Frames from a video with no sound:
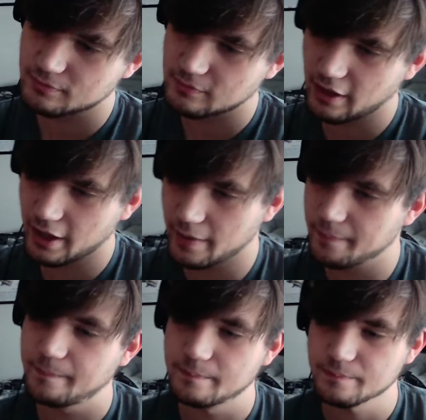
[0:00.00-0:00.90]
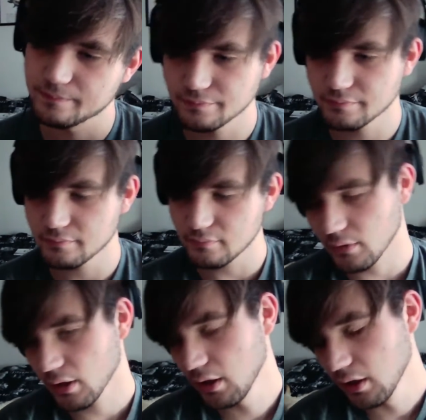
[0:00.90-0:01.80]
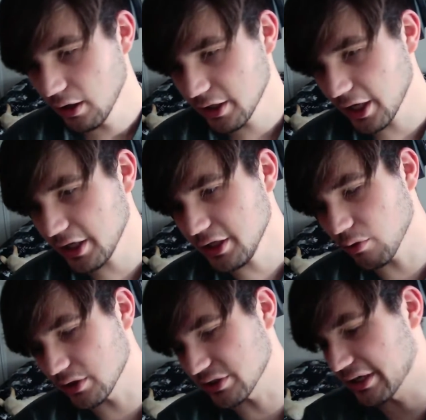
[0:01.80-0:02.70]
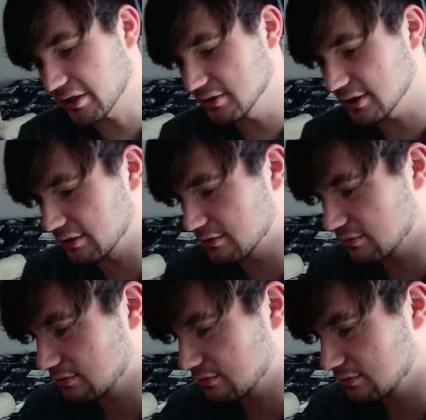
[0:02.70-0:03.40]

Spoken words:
Yeah. Yeah, I need to watch Attack on Titan.